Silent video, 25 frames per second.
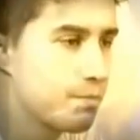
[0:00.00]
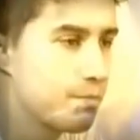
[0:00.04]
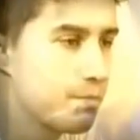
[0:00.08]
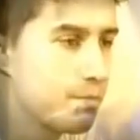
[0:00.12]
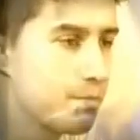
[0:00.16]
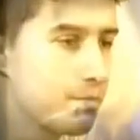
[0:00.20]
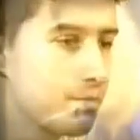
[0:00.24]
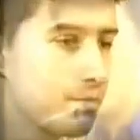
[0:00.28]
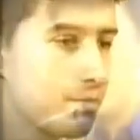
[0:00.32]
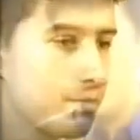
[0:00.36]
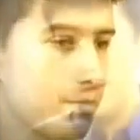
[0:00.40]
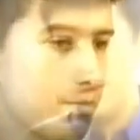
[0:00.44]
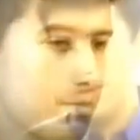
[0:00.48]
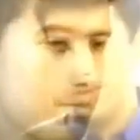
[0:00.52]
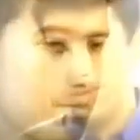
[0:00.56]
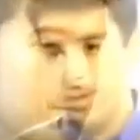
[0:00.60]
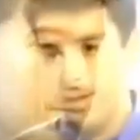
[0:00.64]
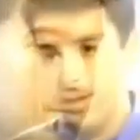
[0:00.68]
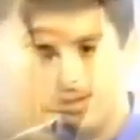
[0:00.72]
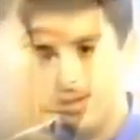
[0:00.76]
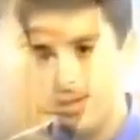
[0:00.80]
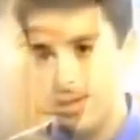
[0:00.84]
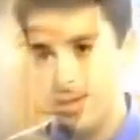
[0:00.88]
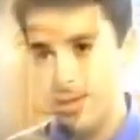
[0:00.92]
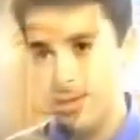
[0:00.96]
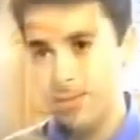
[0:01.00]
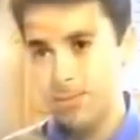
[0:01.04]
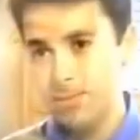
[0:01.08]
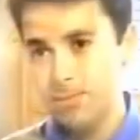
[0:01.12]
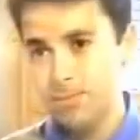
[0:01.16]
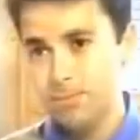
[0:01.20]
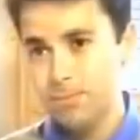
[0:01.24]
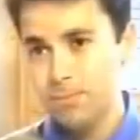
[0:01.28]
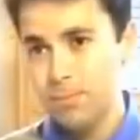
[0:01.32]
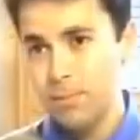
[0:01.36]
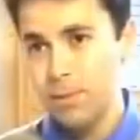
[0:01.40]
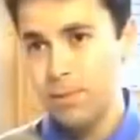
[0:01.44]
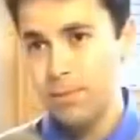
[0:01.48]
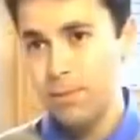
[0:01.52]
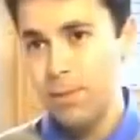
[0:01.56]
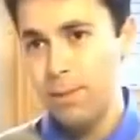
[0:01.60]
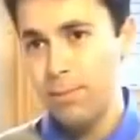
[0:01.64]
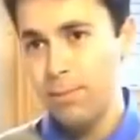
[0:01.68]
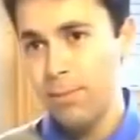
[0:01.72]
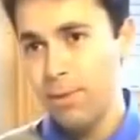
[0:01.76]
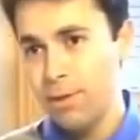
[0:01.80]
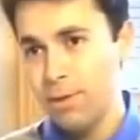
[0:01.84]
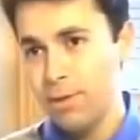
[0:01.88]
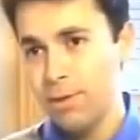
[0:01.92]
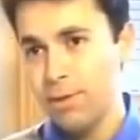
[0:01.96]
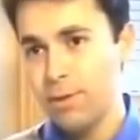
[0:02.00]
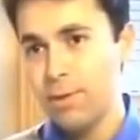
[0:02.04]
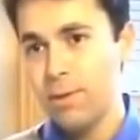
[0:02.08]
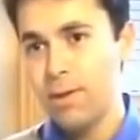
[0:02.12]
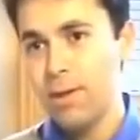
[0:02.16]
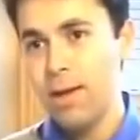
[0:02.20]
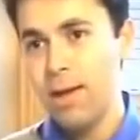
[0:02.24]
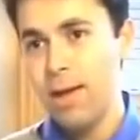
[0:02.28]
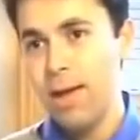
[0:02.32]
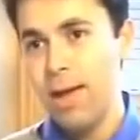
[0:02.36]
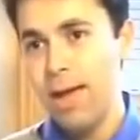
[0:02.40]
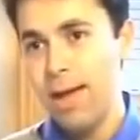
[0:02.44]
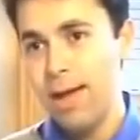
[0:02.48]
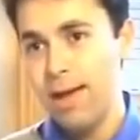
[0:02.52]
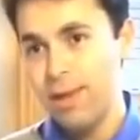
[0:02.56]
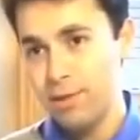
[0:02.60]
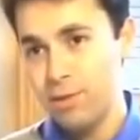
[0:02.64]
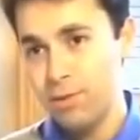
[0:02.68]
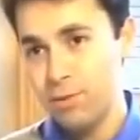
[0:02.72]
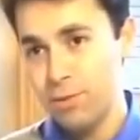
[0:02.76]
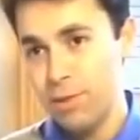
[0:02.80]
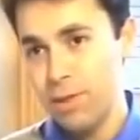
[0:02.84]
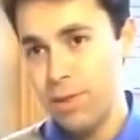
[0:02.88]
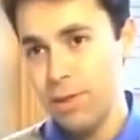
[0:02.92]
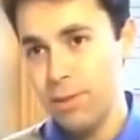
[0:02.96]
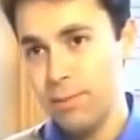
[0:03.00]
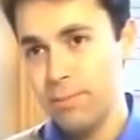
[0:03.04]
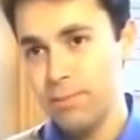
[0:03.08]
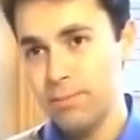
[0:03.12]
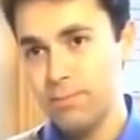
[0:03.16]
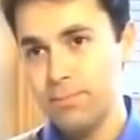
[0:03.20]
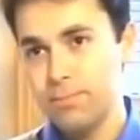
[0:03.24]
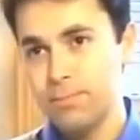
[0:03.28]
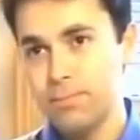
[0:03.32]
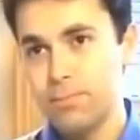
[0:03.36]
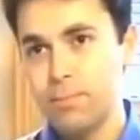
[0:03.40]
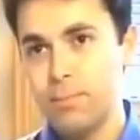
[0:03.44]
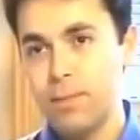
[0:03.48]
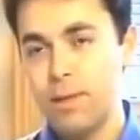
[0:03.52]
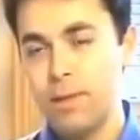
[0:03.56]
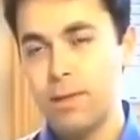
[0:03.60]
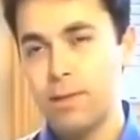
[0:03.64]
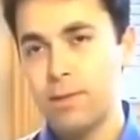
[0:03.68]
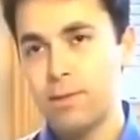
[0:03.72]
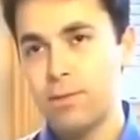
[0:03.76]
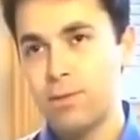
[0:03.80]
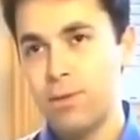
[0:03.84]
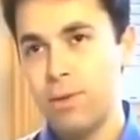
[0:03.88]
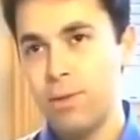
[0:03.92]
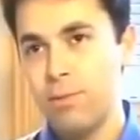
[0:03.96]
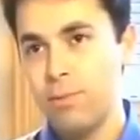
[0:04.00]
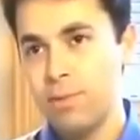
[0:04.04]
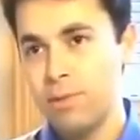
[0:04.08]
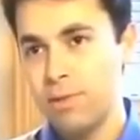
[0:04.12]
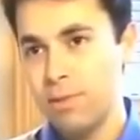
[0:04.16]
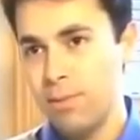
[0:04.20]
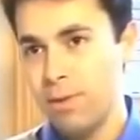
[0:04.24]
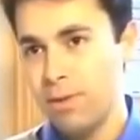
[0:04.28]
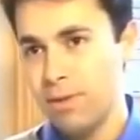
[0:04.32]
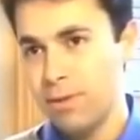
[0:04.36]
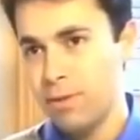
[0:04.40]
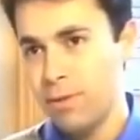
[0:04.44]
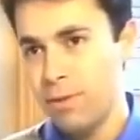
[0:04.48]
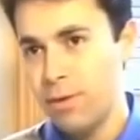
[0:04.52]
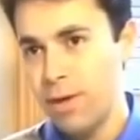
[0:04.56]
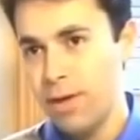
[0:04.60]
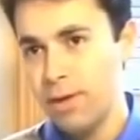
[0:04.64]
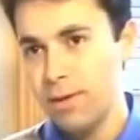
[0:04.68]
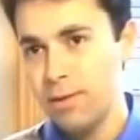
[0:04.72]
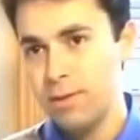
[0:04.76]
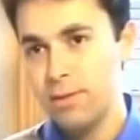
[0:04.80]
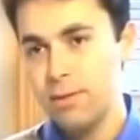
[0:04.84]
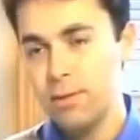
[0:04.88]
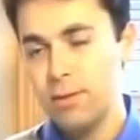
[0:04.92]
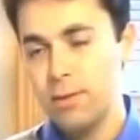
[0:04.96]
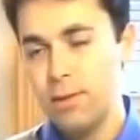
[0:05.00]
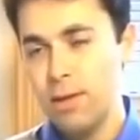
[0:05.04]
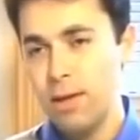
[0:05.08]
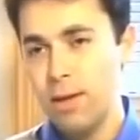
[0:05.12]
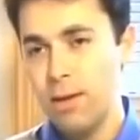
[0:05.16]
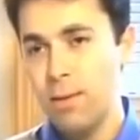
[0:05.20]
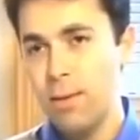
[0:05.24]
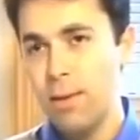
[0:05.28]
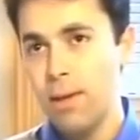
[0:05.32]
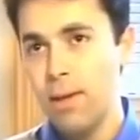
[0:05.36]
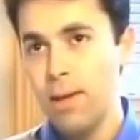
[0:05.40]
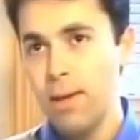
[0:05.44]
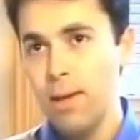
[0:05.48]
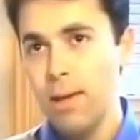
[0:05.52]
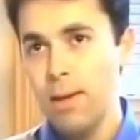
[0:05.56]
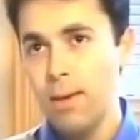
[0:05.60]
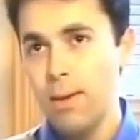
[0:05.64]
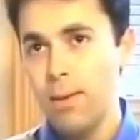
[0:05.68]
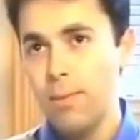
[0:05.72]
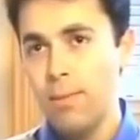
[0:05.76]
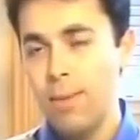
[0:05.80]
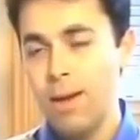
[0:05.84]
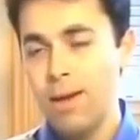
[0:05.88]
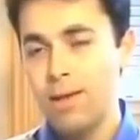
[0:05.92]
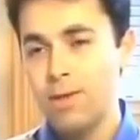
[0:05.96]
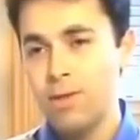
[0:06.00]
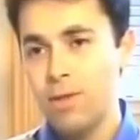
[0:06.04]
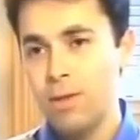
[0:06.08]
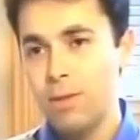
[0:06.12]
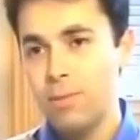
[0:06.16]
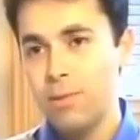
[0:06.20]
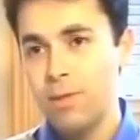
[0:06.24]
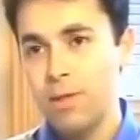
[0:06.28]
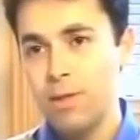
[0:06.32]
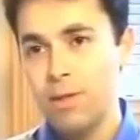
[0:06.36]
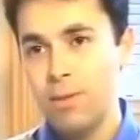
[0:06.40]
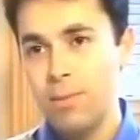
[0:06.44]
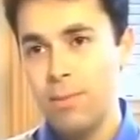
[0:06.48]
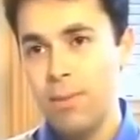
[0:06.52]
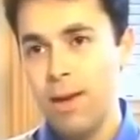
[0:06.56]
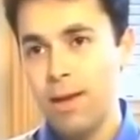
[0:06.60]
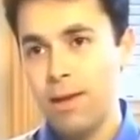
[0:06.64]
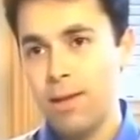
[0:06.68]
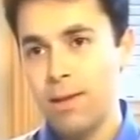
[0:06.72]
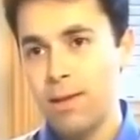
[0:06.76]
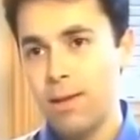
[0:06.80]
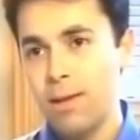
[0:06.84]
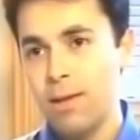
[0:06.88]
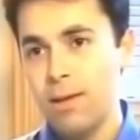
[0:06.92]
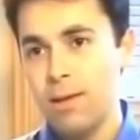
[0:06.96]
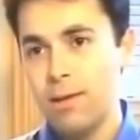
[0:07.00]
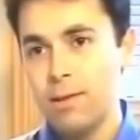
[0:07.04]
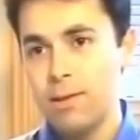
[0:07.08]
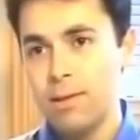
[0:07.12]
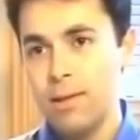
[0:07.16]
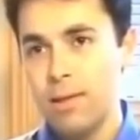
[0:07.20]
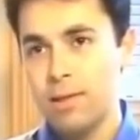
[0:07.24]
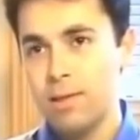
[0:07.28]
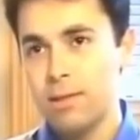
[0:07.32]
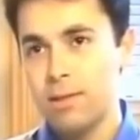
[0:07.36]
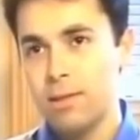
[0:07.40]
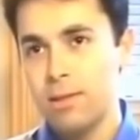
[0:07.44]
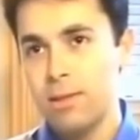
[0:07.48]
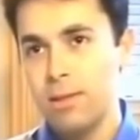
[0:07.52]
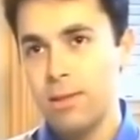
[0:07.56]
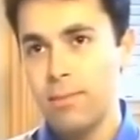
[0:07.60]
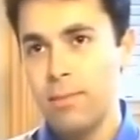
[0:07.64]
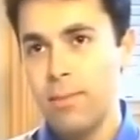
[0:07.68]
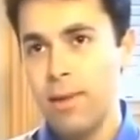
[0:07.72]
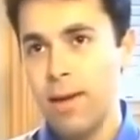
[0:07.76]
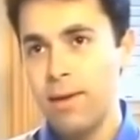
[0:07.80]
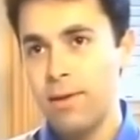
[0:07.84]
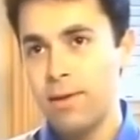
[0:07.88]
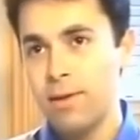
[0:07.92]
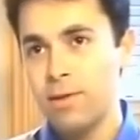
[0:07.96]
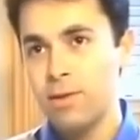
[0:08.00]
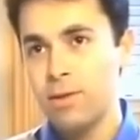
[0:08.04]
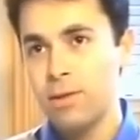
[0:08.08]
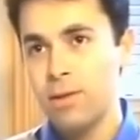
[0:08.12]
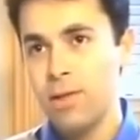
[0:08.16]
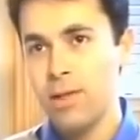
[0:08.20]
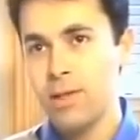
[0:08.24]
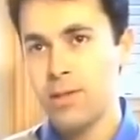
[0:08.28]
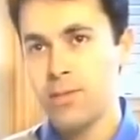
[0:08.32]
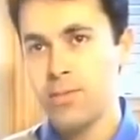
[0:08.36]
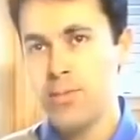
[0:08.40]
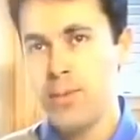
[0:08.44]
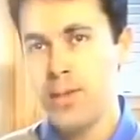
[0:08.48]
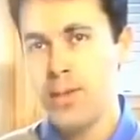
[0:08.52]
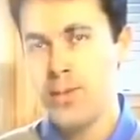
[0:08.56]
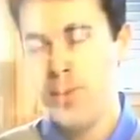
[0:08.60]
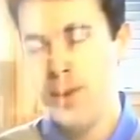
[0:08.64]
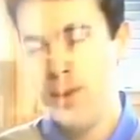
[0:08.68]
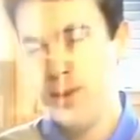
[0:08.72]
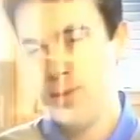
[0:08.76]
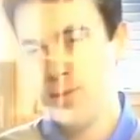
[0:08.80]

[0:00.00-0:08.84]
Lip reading: One night my mother had a dream, and the dream was about Christ. Now, mind you, let me take you back, that the marriage that my